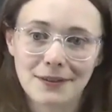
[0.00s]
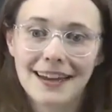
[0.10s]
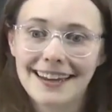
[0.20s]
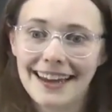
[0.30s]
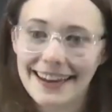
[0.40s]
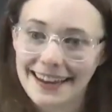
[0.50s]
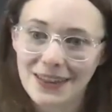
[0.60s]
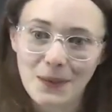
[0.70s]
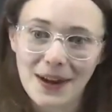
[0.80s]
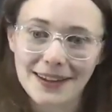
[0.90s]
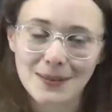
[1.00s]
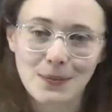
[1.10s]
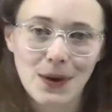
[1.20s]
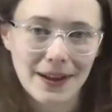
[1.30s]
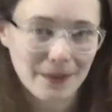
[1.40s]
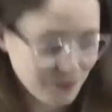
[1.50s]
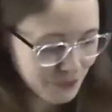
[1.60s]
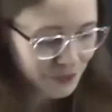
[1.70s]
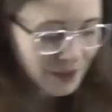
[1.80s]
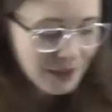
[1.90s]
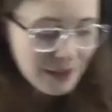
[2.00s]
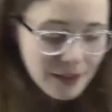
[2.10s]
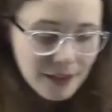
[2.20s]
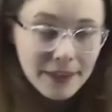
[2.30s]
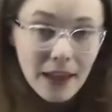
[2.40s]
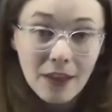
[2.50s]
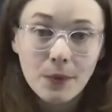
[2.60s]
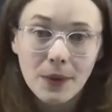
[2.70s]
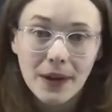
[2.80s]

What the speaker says: getting in the way as well. The other way